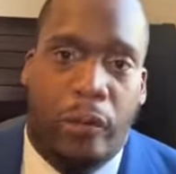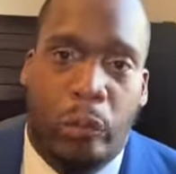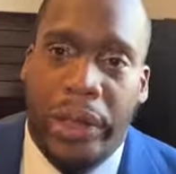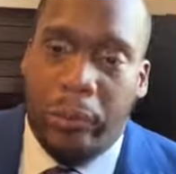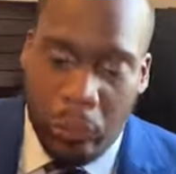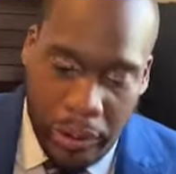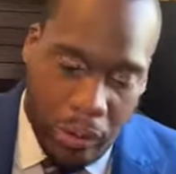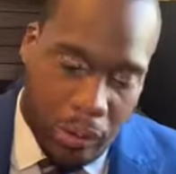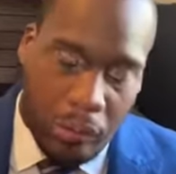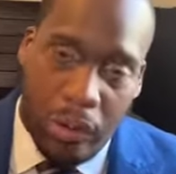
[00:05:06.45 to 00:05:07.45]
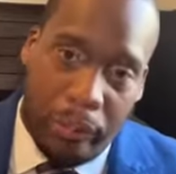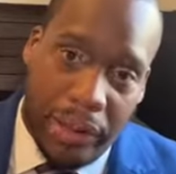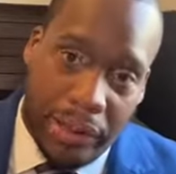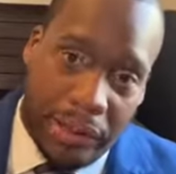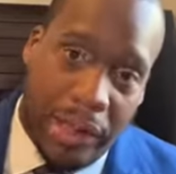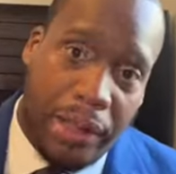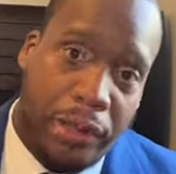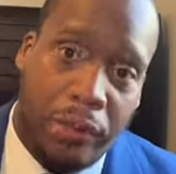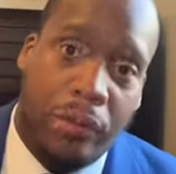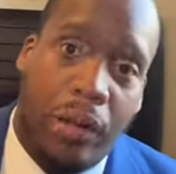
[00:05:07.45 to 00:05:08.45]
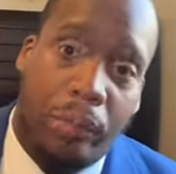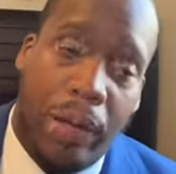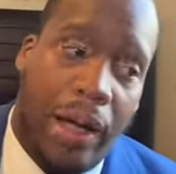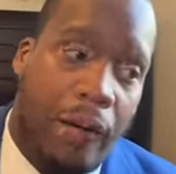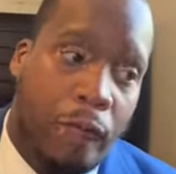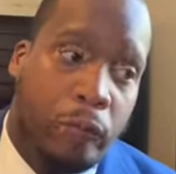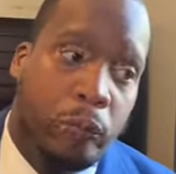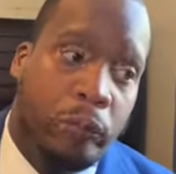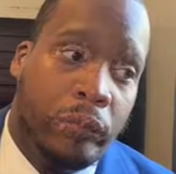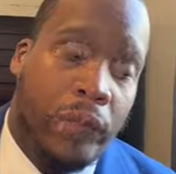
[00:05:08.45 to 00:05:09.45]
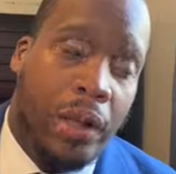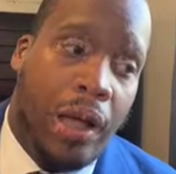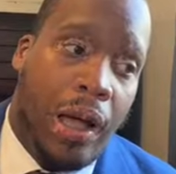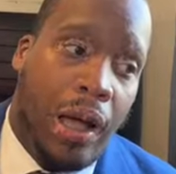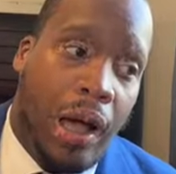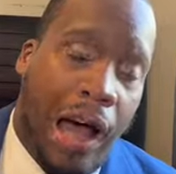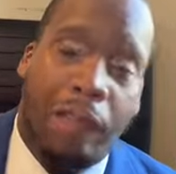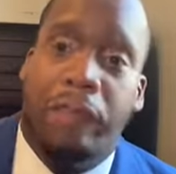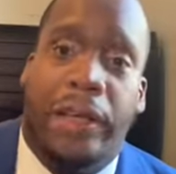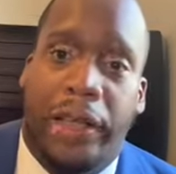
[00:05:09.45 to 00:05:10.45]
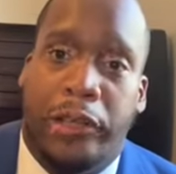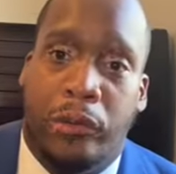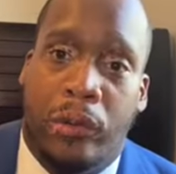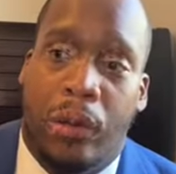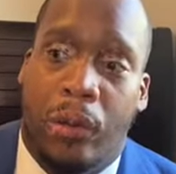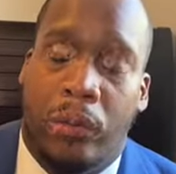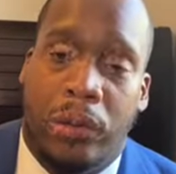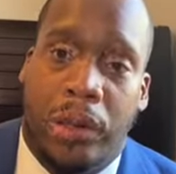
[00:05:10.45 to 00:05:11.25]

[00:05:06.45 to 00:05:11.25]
We are going to be intentional about our financial goals.